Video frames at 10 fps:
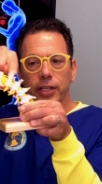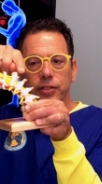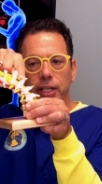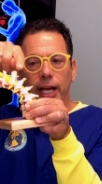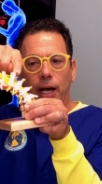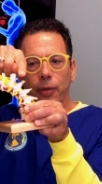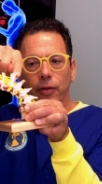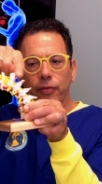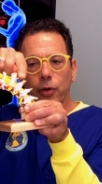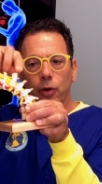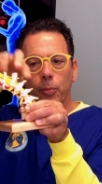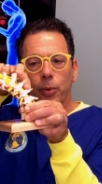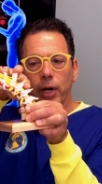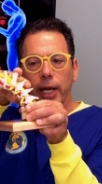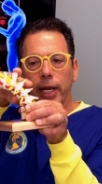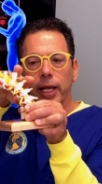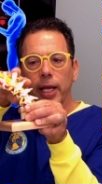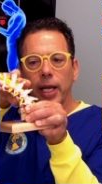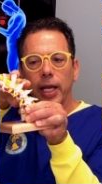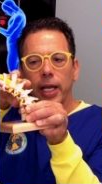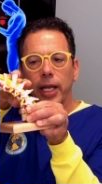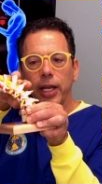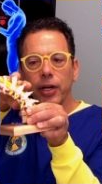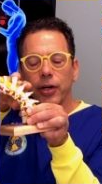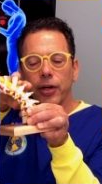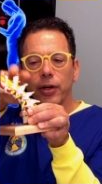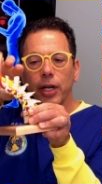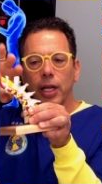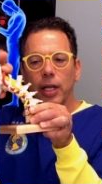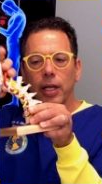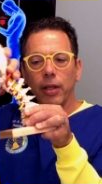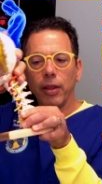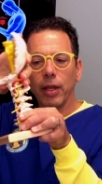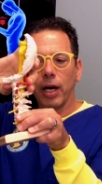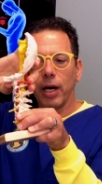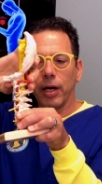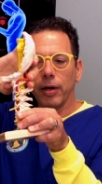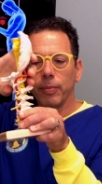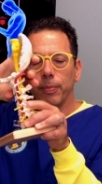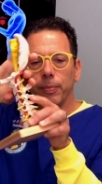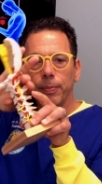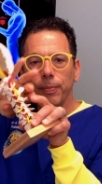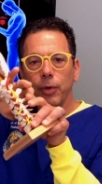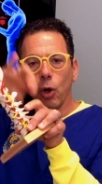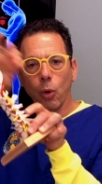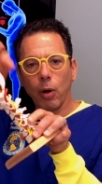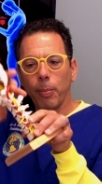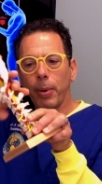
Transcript: See how the vertebrae here uh, go